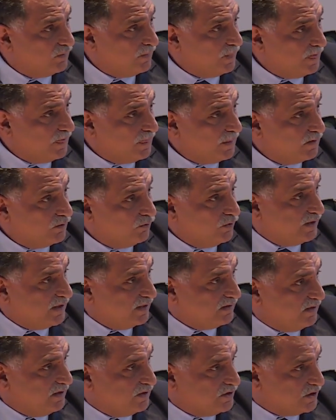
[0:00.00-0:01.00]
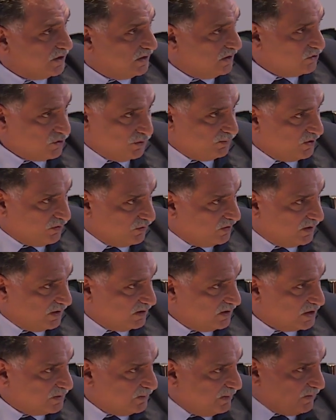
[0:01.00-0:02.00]
in ghettos
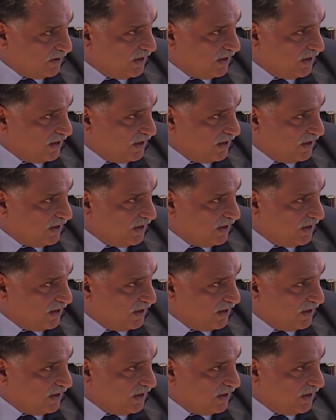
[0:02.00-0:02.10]
like